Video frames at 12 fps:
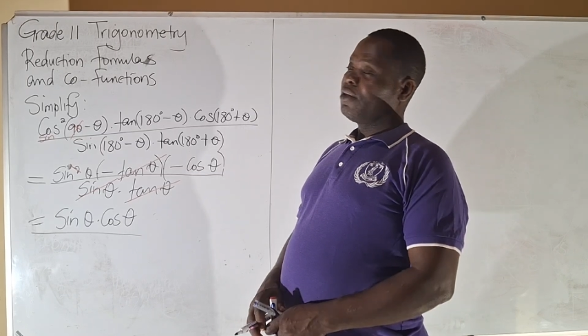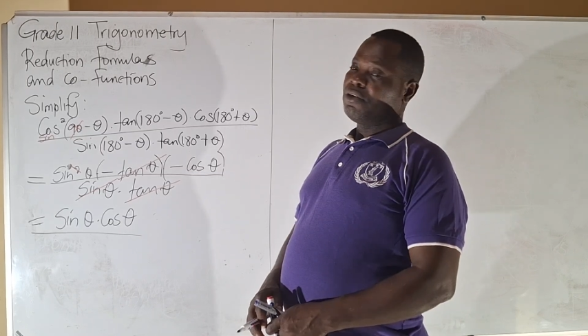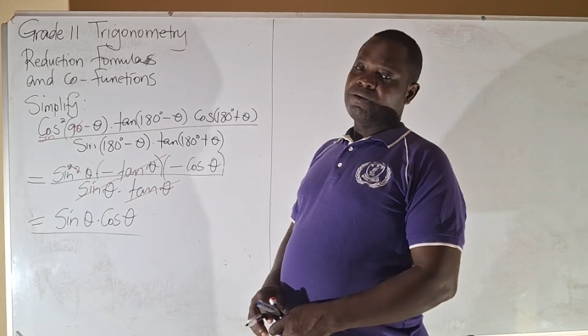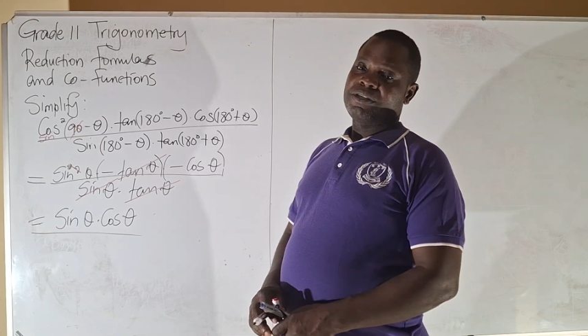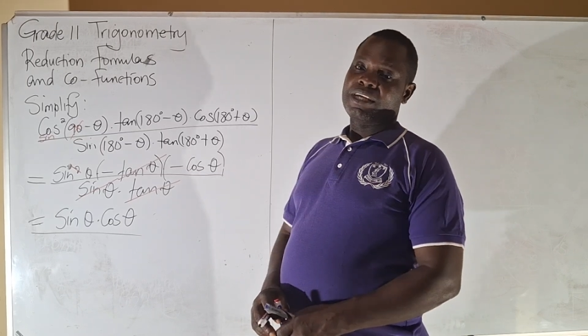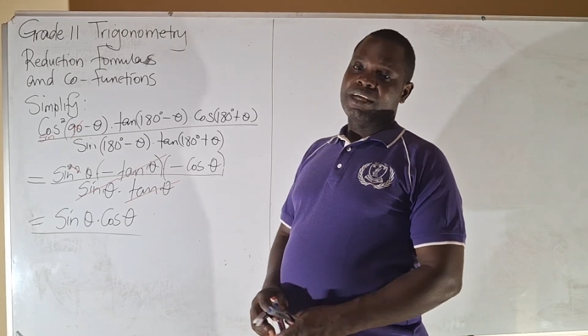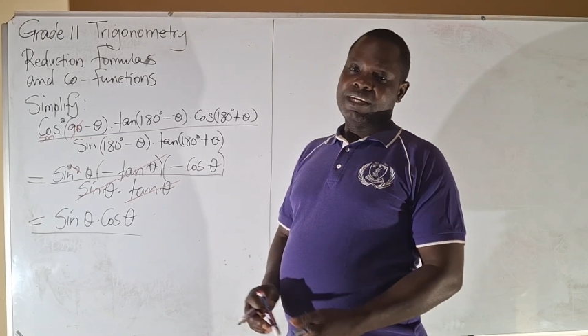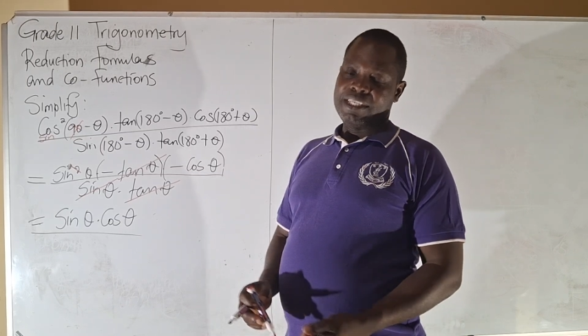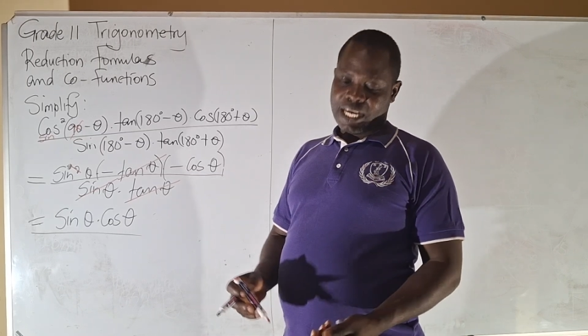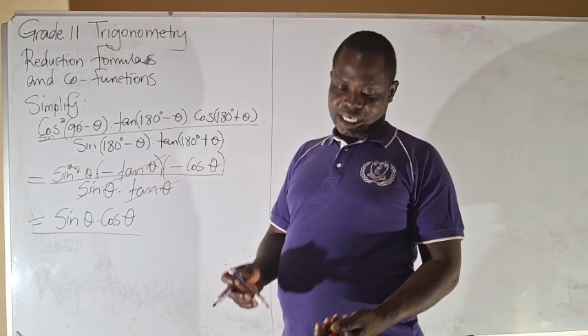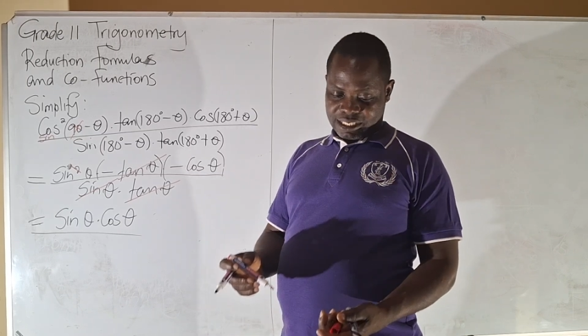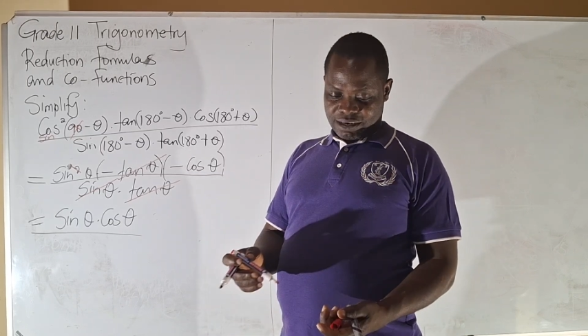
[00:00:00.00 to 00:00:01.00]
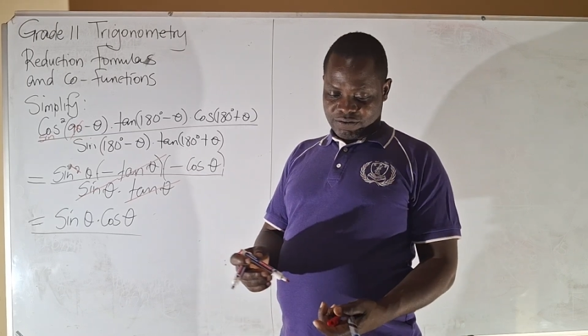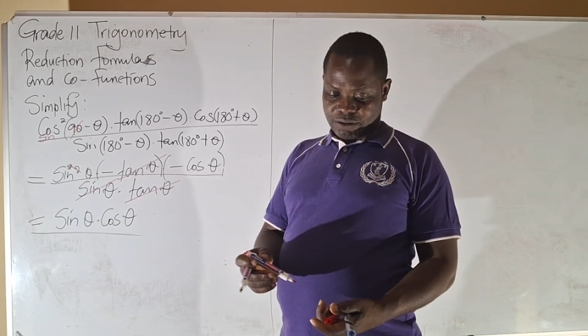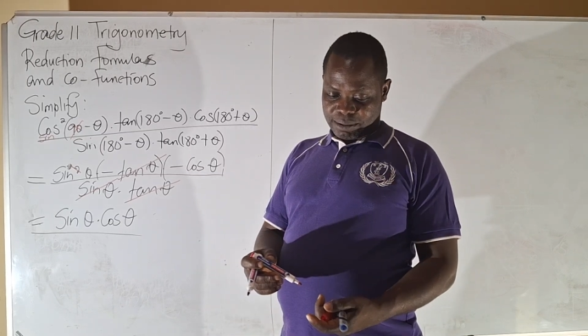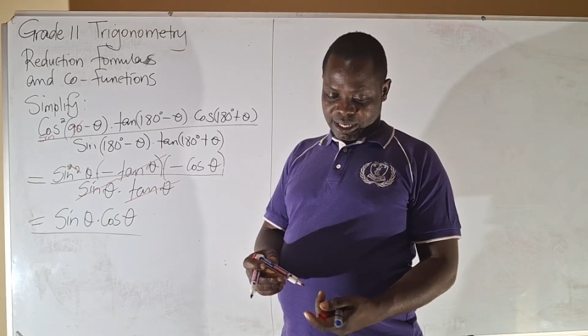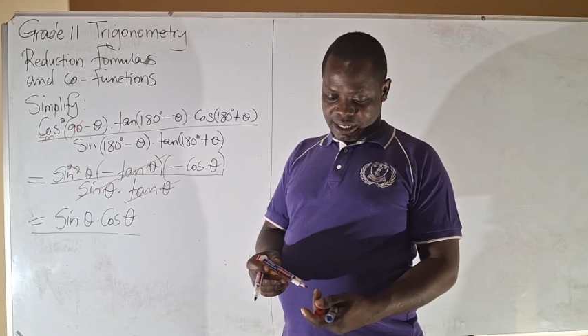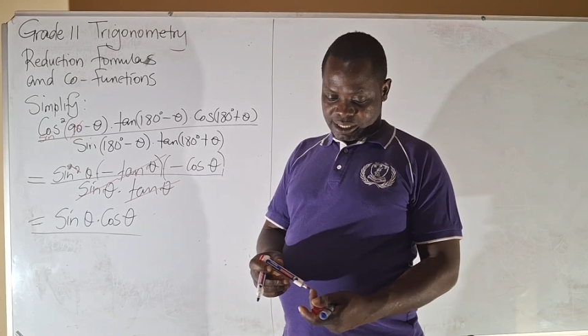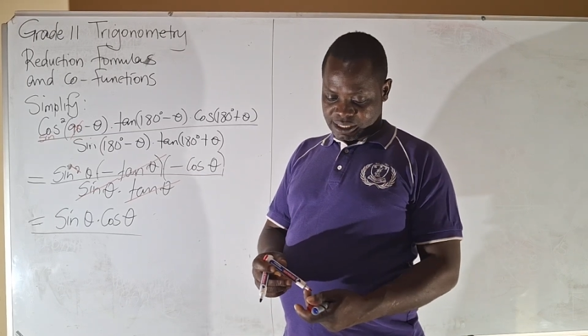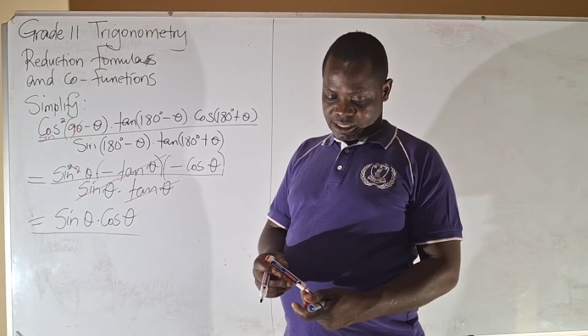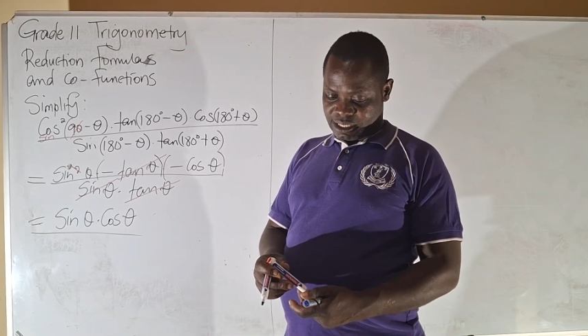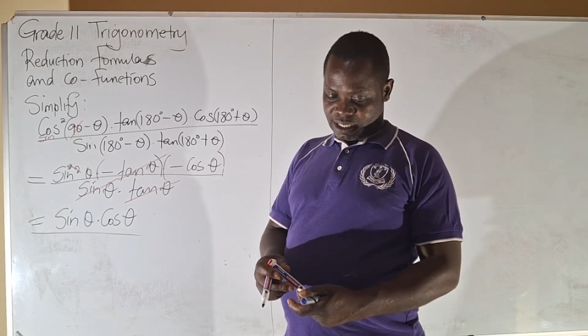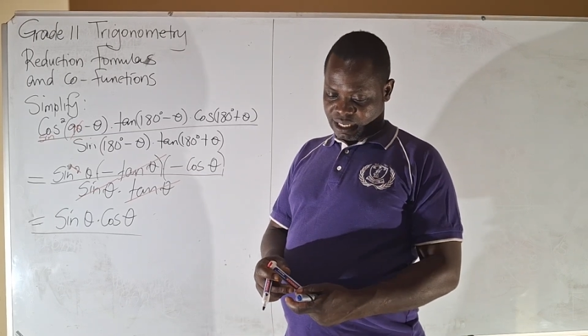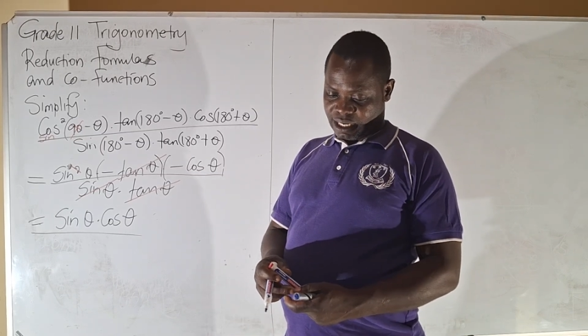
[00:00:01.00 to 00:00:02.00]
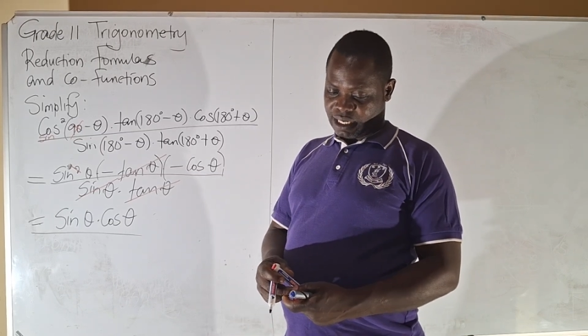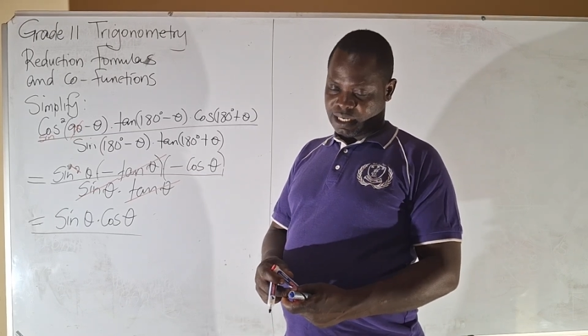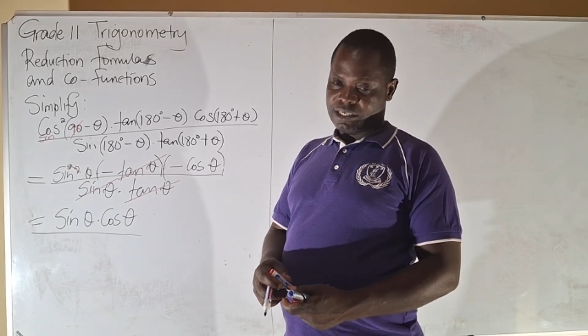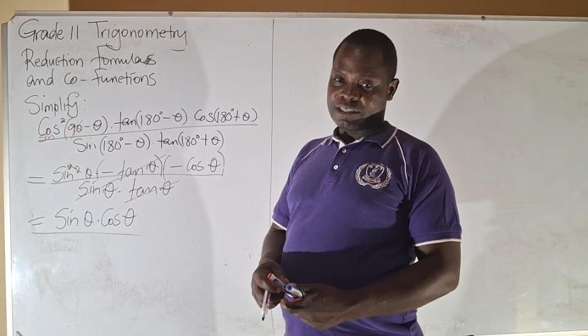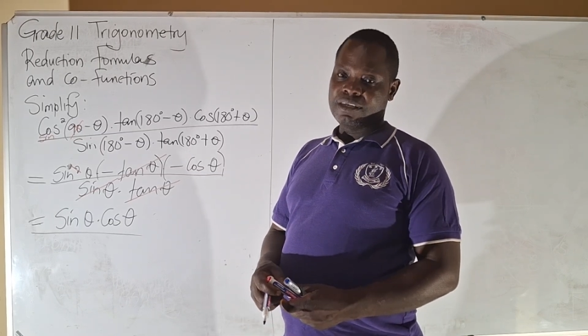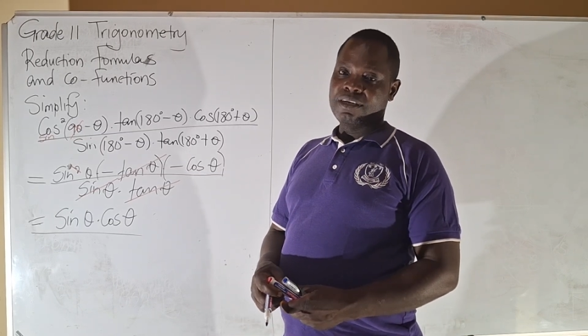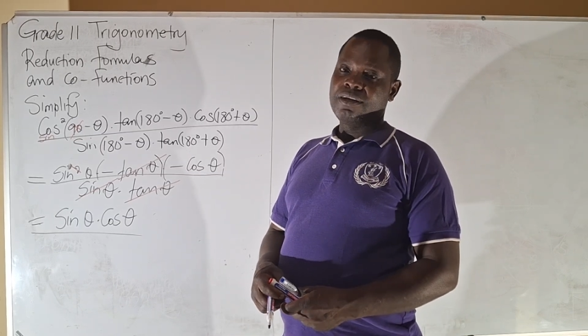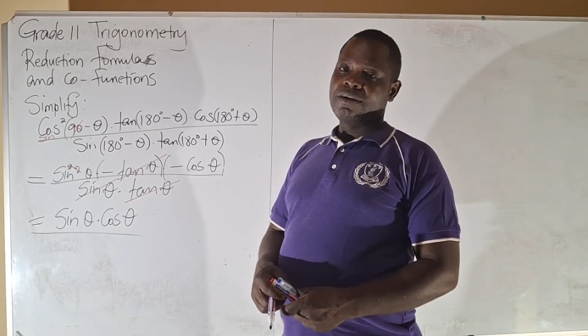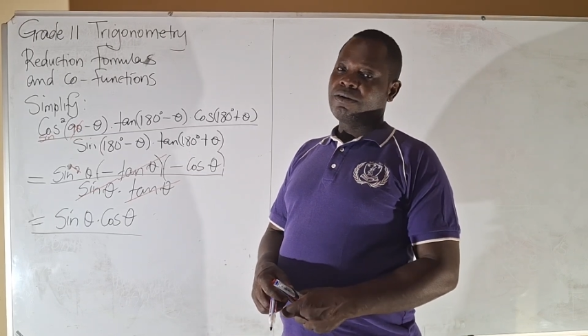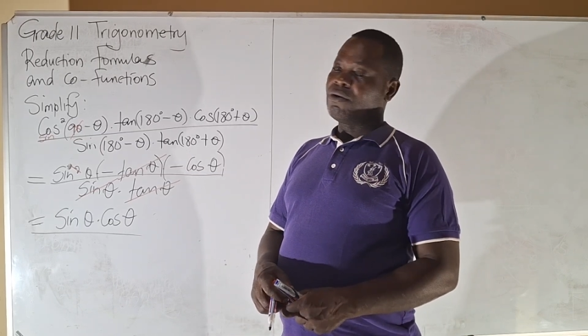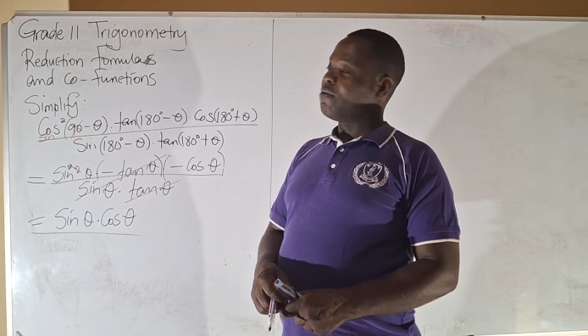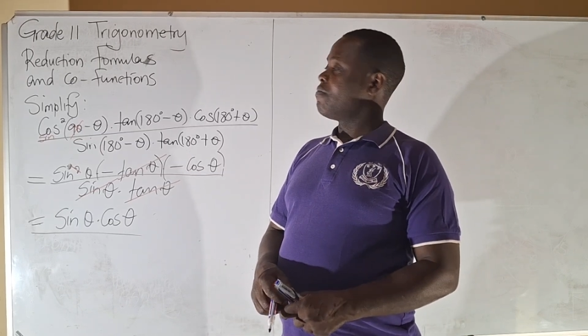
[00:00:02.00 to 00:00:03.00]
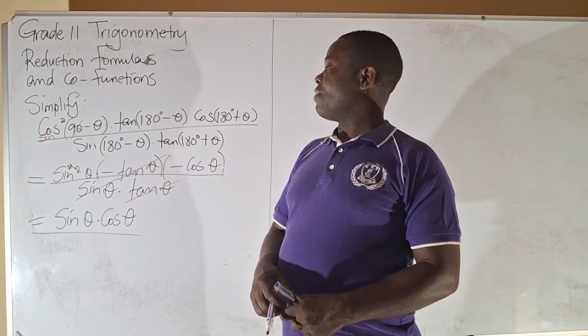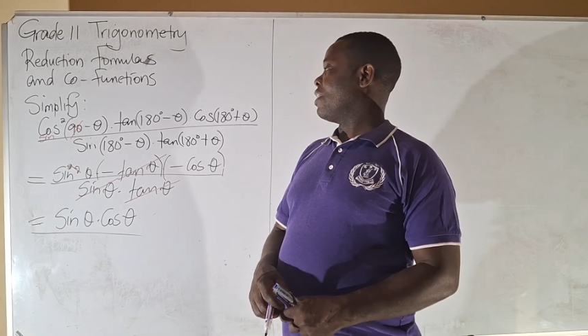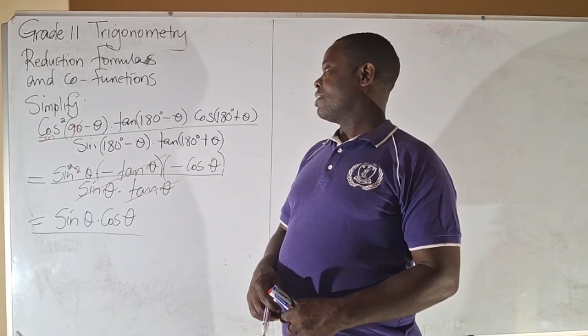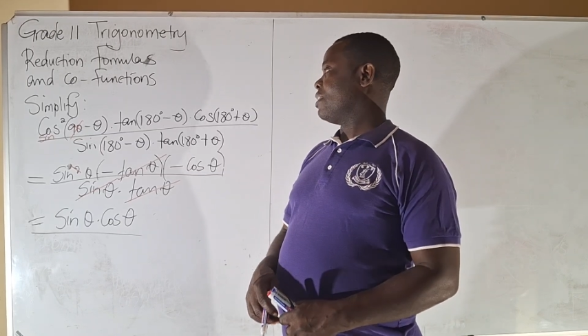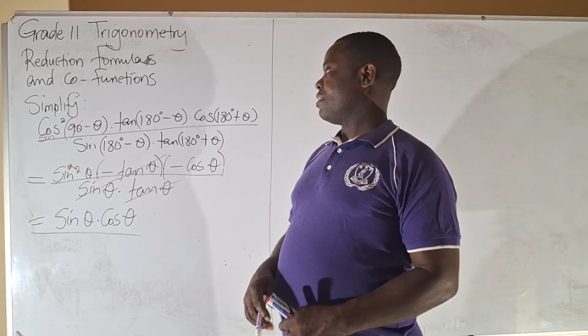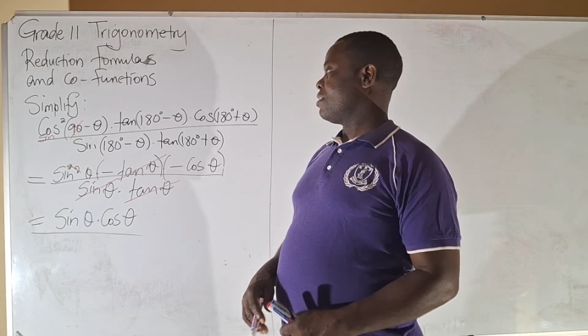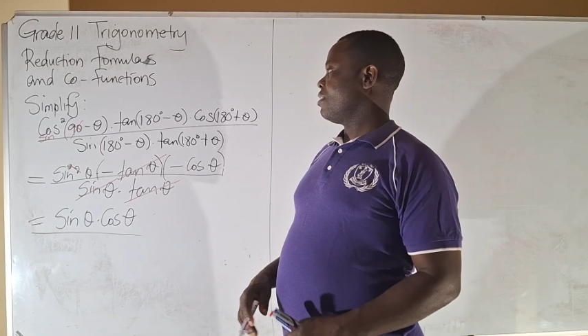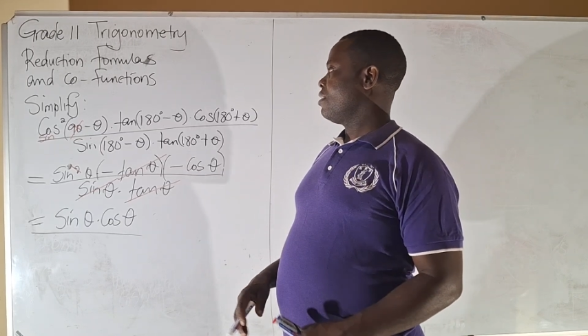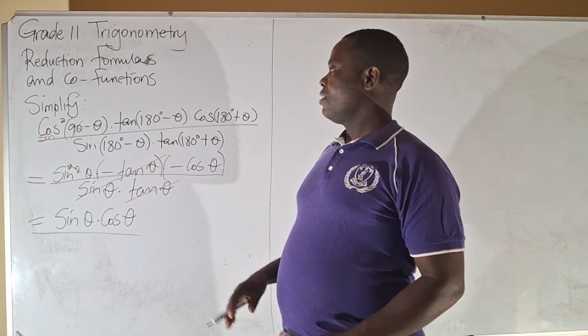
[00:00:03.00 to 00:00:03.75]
using reduction formulas and co-functions.